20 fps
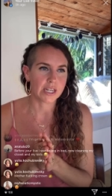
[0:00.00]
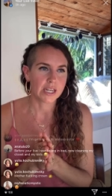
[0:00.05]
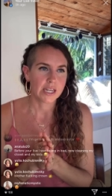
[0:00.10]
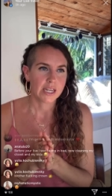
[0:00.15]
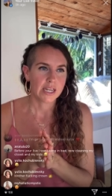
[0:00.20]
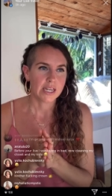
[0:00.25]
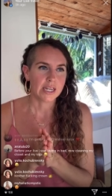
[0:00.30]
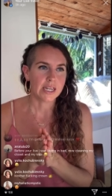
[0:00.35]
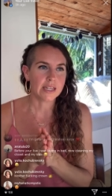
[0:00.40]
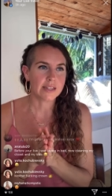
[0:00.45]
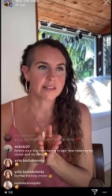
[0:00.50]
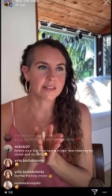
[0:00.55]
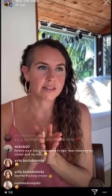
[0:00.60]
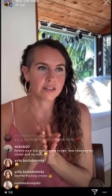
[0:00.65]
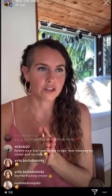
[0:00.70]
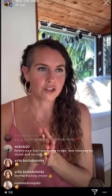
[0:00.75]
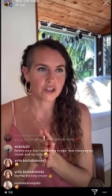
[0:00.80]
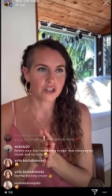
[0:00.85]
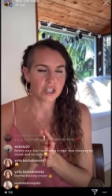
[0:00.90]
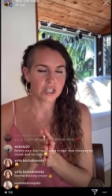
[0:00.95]
is the
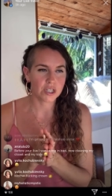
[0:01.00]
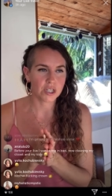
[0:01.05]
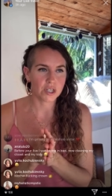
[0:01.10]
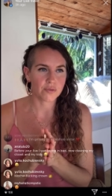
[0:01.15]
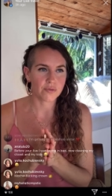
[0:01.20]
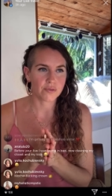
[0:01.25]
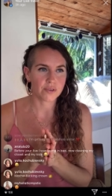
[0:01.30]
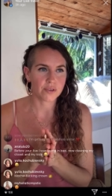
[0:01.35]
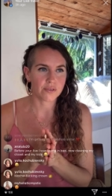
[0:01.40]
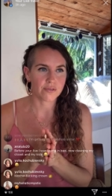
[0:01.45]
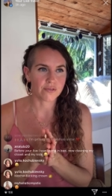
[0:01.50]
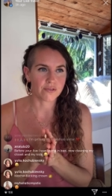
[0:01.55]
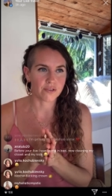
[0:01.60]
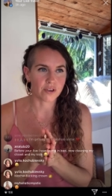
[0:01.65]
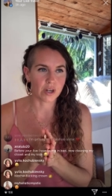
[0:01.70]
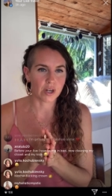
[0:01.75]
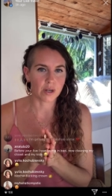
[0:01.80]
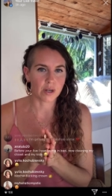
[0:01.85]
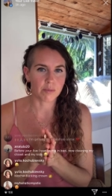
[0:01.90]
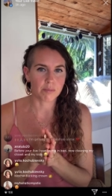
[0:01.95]
shift
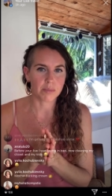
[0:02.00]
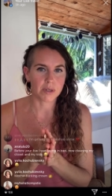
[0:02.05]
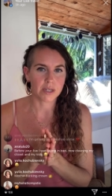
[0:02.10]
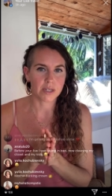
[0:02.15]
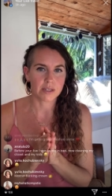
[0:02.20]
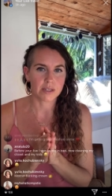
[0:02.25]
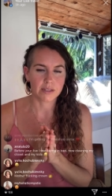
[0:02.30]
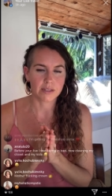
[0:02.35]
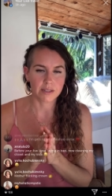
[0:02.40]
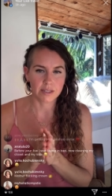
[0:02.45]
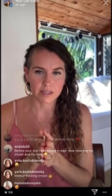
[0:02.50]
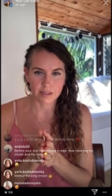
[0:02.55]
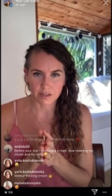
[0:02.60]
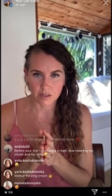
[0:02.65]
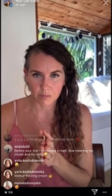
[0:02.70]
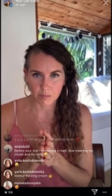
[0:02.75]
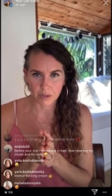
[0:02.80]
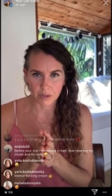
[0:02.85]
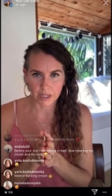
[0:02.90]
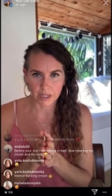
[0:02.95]
from
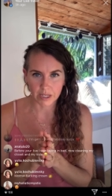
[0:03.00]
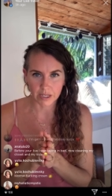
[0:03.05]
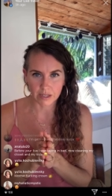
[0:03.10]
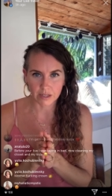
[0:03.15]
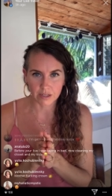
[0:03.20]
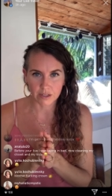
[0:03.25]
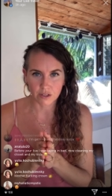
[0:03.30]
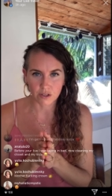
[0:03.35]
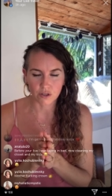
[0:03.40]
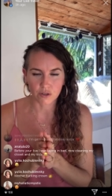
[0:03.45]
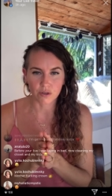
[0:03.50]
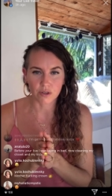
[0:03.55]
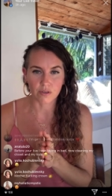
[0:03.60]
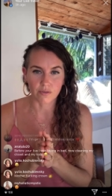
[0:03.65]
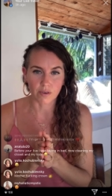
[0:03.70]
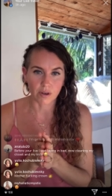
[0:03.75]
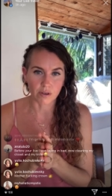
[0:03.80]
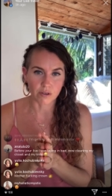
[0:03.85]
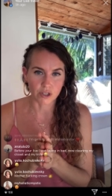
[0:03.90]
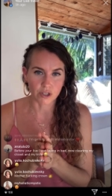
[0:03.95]
discipline to
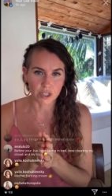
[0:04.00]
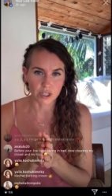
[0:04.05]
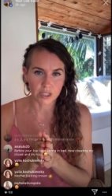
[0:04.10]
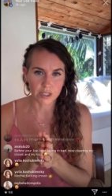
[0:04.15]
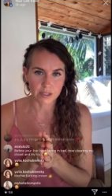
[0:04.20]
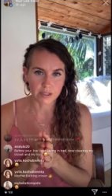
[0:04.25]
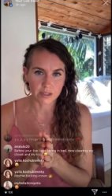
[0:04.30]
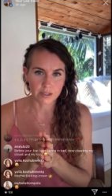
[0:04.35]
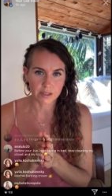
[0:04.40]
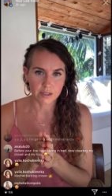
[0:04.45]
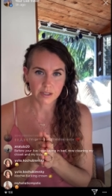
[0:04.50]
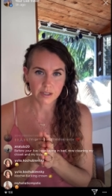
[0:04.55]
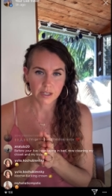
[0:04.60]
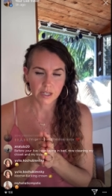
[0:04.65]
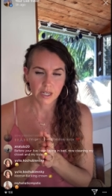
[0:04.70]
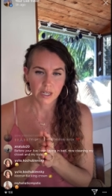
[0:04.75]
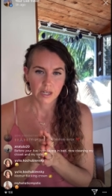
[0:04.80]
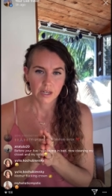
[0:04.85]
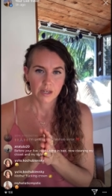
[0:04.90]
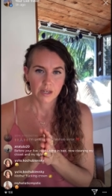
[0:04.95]
devotion.
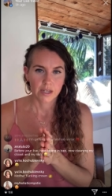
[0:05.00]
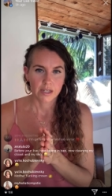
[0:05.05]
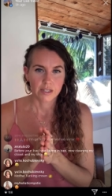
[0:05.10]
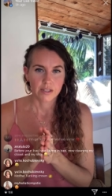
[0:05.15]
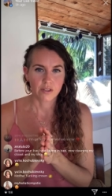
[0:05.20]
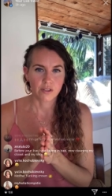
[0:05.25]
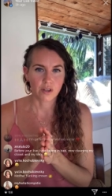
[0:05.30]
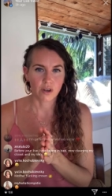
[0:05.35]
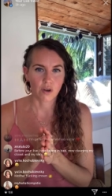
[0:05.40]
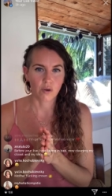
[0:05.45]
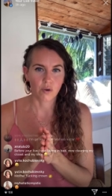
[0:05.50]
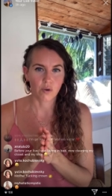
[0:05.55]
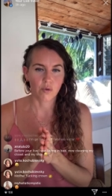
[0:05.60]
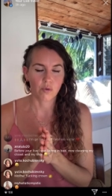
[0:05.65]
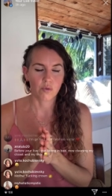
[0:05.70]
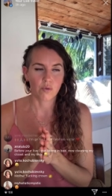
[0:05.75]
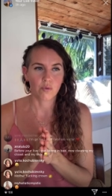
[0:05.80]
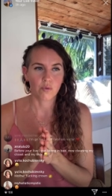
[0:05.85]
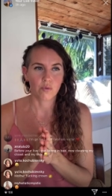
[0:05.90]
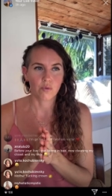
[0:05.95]
So
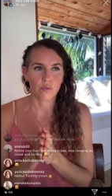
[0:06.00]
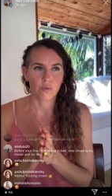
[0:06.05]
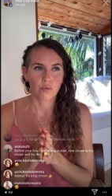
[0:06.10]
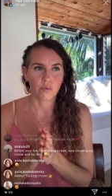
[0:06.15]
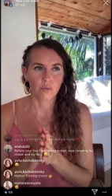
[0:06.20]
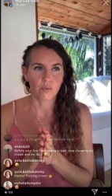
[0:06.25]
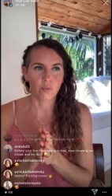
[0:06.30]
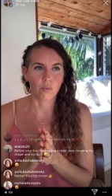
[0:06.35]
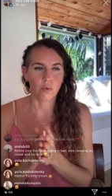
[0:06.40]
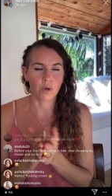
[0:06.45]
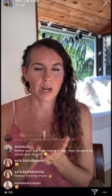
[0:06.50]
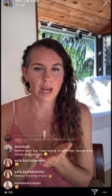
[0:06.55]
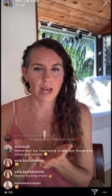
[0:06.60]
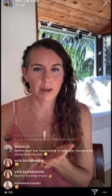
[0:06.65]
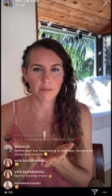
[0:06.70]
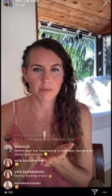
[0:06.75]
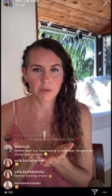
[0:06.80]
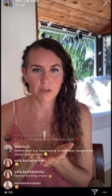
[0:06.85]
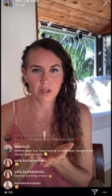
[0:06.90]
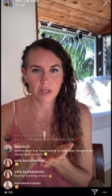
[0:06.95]
when
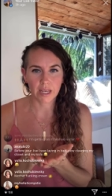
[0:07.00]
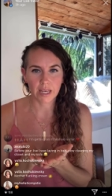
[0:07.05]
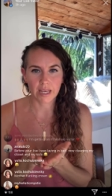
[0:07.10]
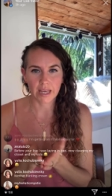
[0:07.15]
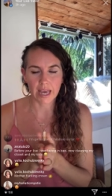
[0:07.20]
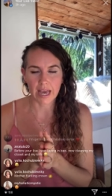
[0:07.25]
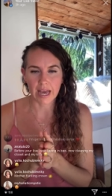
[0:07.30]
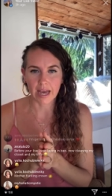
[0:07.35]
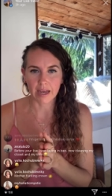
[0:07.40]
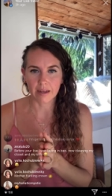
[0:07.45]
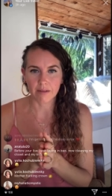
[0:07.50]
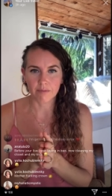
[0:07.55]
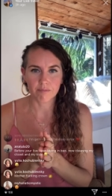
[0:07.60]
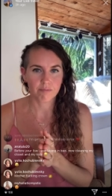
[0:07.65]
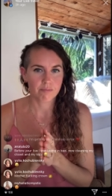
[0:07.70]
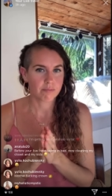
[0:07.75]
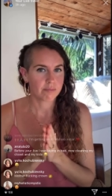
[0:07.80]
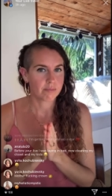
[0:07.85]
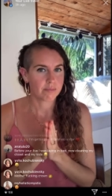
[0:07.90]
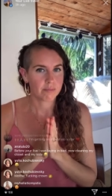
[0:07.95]
I'm looking at
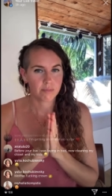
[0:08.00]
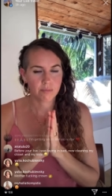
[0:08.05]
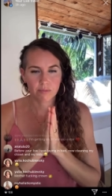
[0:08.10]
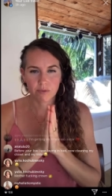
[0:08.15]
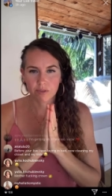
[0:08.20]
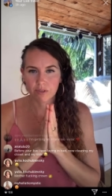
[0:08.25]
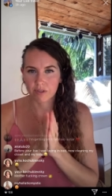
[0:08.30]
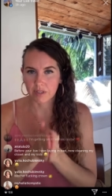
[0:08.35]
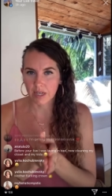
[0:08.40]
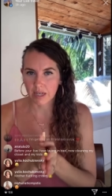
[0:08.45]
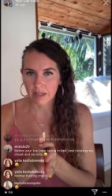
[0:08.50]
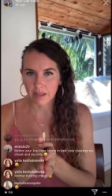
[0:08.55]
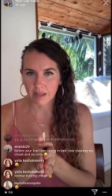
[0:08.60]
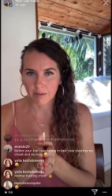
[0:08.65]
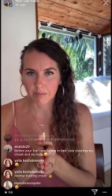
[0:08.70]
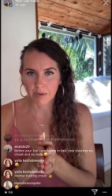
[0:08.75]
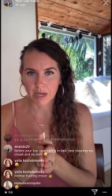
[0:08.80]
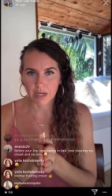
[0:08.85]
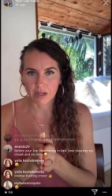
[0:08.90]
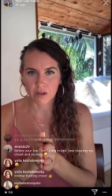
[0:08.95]
selling
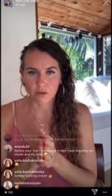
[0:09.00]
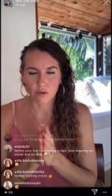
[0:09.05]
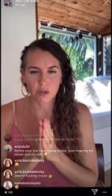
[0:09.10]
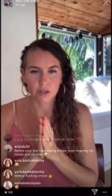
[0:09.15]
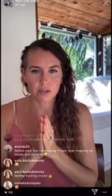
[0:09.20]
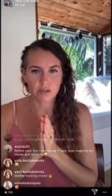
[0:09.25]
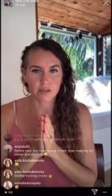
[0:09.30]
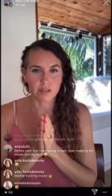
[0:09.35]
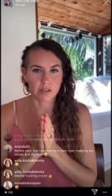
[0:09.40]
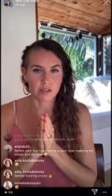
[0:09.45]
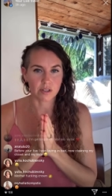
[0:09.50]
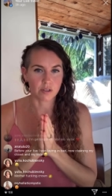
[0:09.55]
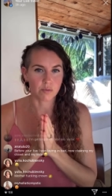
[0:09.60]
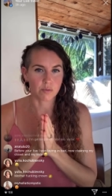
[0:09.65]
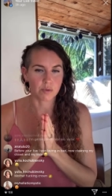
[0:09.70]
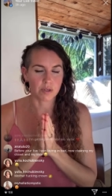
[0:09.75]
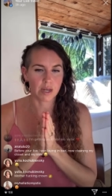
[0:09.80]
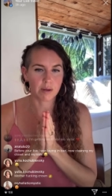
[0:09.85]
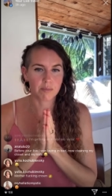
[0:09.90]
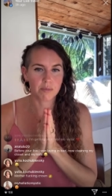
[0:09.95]
my courses, when
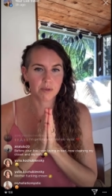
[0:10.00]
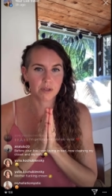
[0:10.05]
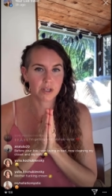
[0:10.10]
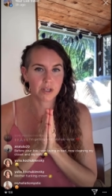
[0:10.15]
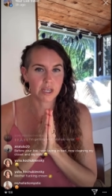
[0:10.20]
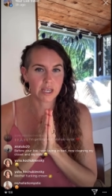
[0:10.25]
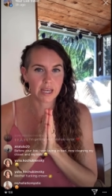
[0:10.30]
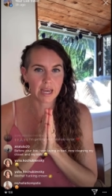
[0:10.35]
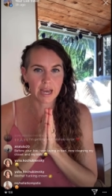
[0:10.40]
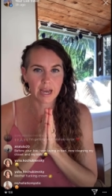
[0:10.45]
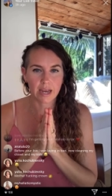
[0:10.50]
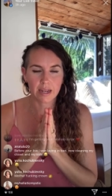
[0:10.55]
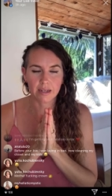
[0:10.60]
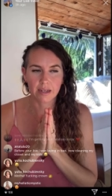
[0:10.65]
I'm looking at